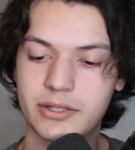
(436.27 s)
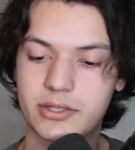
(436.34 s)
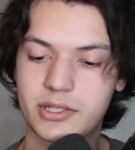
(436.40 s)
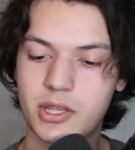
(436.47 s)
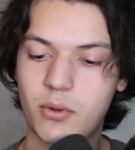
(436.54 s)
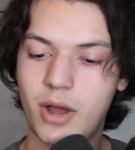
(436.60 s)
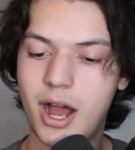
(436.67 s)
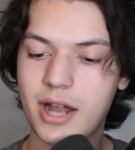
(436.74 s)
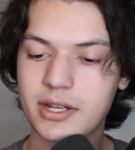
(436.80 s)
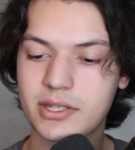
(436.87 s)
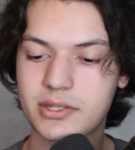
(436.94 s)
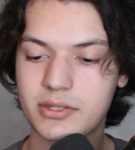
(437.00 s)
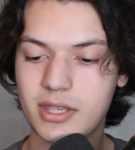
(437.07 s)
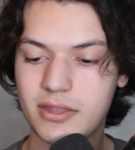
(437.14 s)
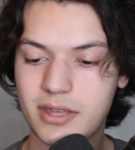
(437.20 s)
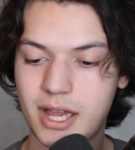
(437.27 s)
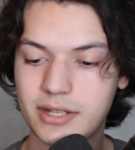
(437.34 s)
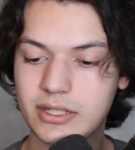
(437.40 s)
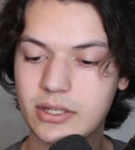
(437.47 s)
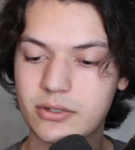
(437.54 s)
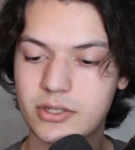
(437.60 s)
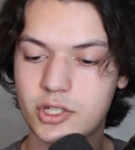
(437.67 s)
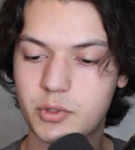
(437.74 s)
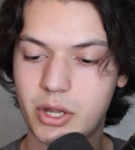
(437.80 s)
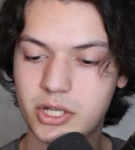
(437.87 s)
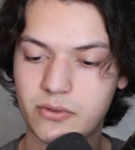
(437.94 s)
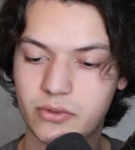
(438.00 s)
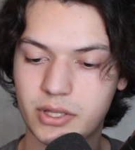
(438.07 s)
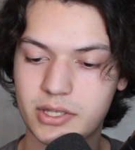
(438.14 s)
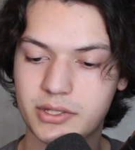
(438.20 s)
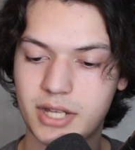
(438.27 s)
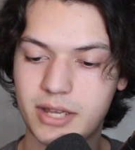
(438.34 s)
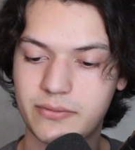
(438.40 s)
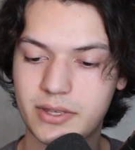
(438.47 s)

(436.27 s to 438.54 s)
So honestly, the ideal situation for this knife